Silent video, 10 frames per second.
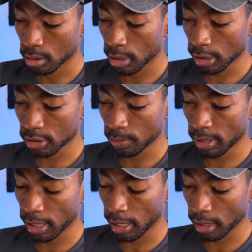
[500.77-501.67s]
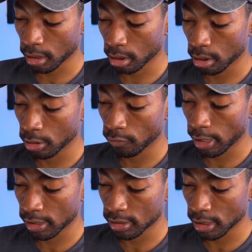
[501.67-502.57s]
Next pack. On the
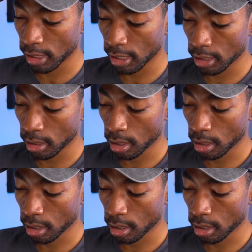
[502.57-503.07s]
right side.